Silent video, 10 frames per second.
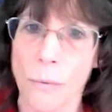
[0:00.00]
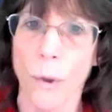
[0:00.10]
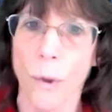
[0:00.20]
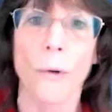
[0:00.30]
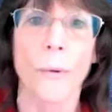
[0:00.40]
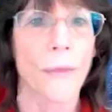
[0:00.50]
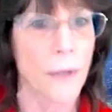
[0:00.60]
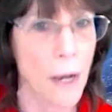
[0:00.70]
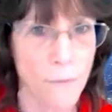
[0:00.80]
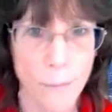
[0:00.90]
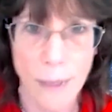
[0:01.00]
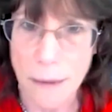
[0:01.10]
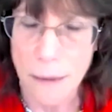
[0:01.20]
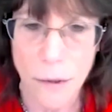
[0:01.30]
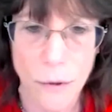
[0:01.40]
work with the
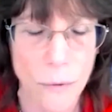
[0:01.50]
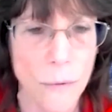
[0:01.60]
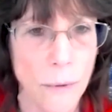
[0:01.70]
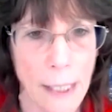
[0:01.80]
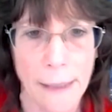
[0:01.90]
government to